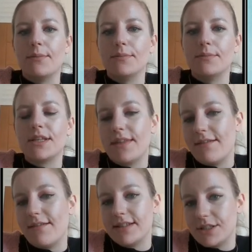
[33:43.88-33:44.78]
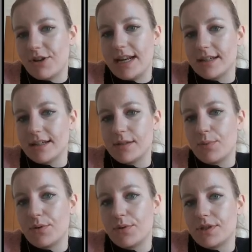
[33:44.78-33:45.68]
So there it says training and
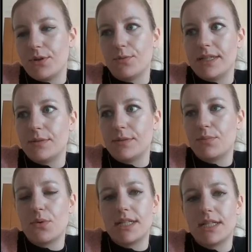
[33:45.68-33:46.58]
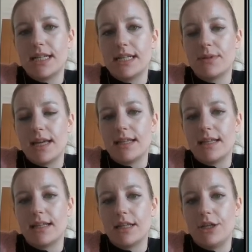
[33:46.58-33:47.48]
support. So you'll be supported with
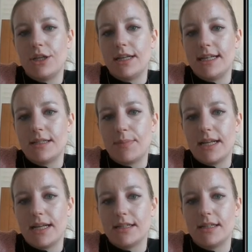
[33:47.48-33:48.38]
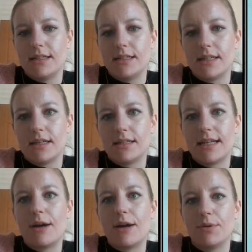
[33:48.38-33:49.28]
anything that you need to be in
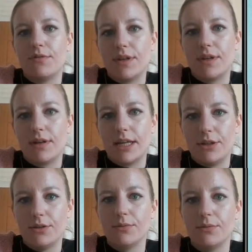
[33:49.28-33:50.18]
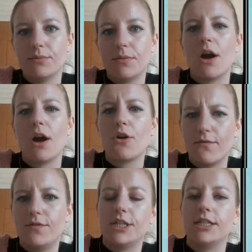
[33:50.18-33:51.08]
to help you feel like you are
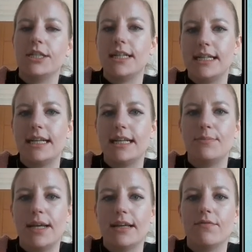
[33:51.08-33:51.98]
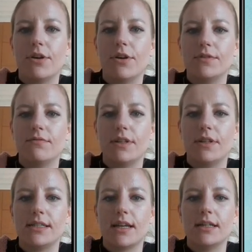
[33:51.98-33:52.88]
confident in being involved in
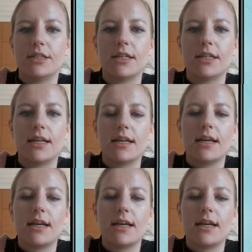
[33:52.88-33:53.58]
research.